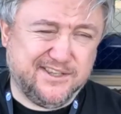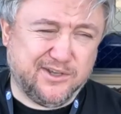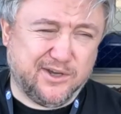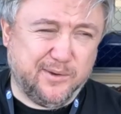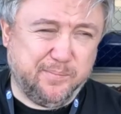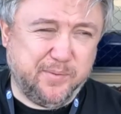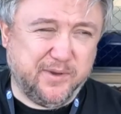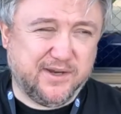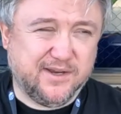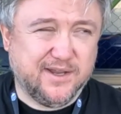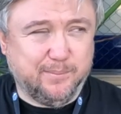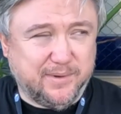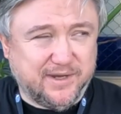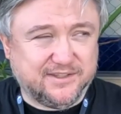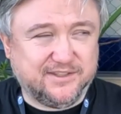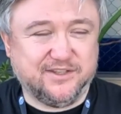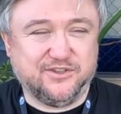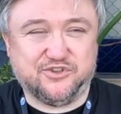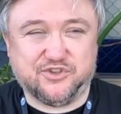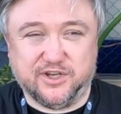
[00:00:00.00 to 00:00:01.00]
topic,
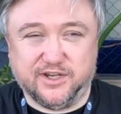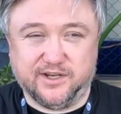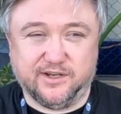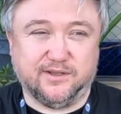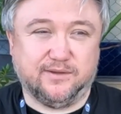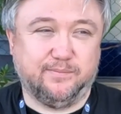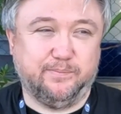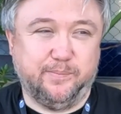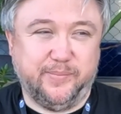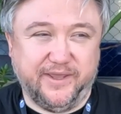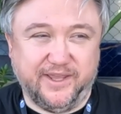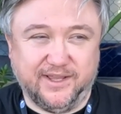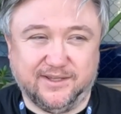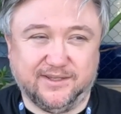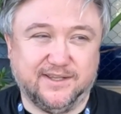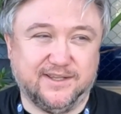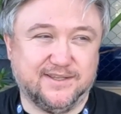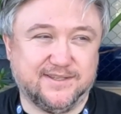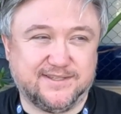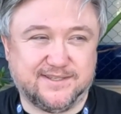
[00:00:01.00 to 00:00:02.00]
but in general
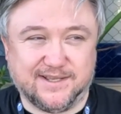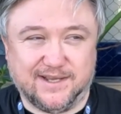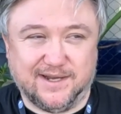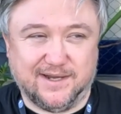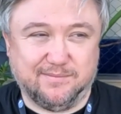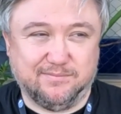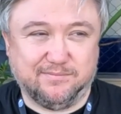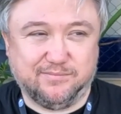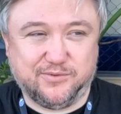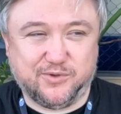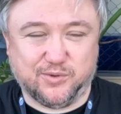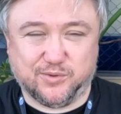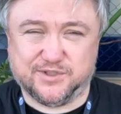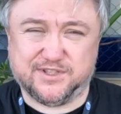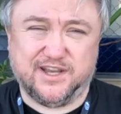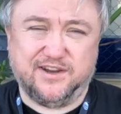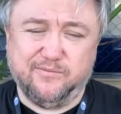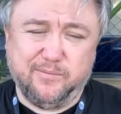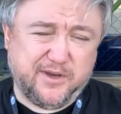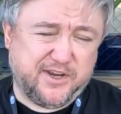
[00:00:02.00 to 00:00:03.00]
building some cool
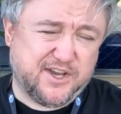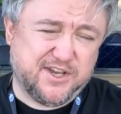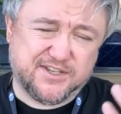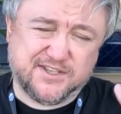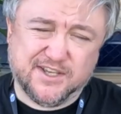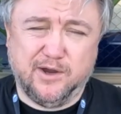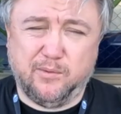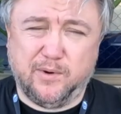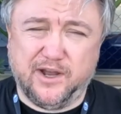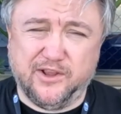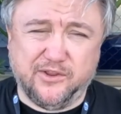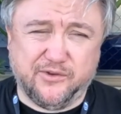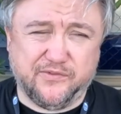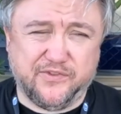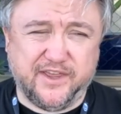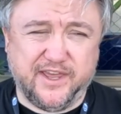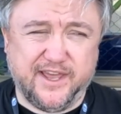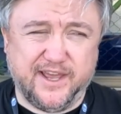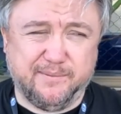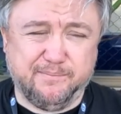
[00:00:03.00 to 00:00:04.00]
stuff, because one of
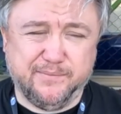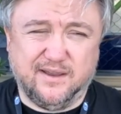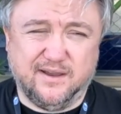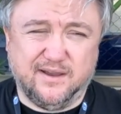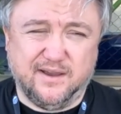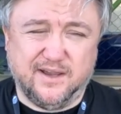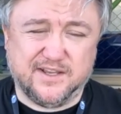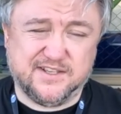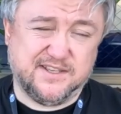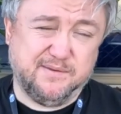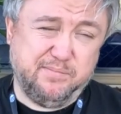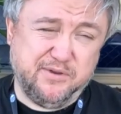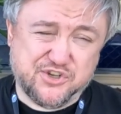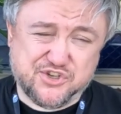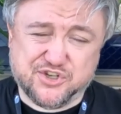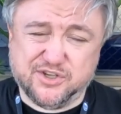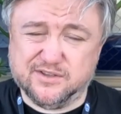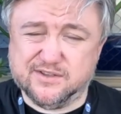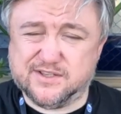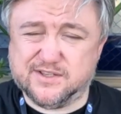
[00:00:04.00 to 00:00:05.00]
the
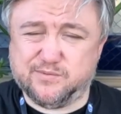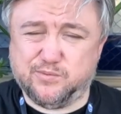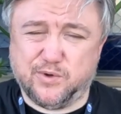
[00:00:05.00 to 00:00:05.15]
exhibitions